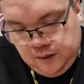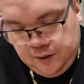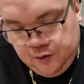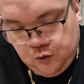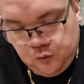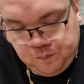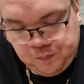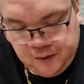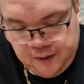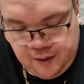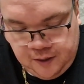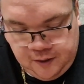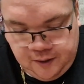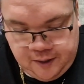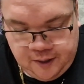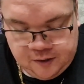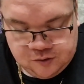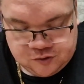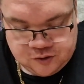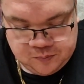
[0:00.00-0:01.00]
I don't play any
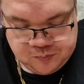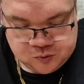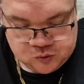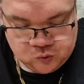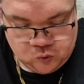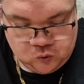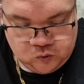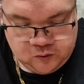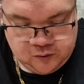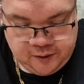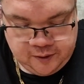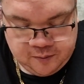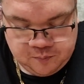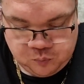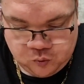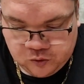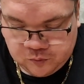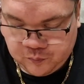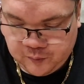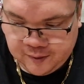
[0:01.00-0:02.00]
hand traps or like
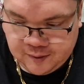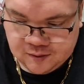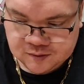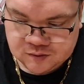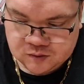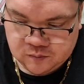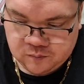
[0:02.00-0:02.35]
board breakers,